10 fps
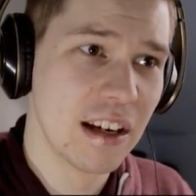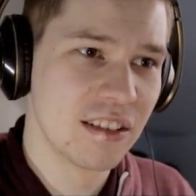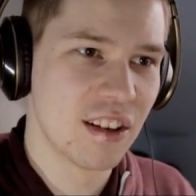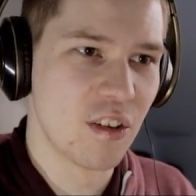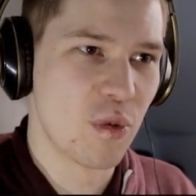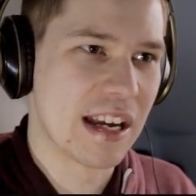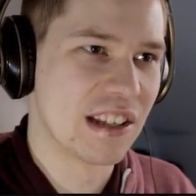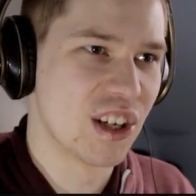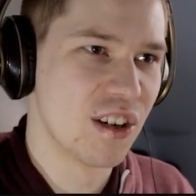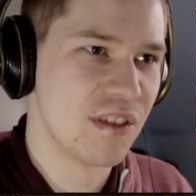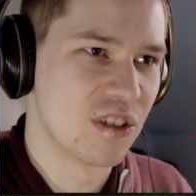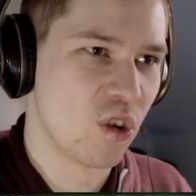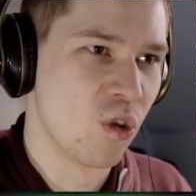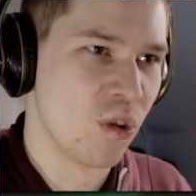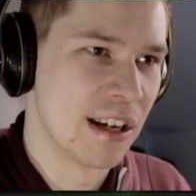so that we can turn this
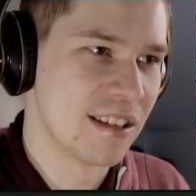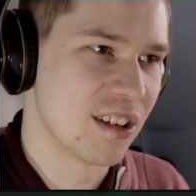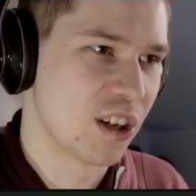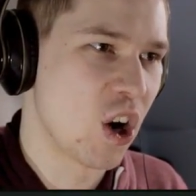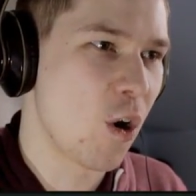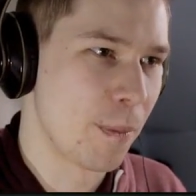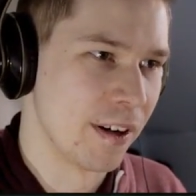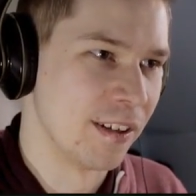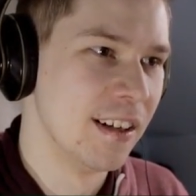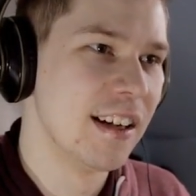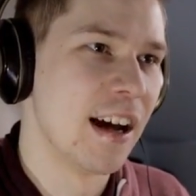ore into copper.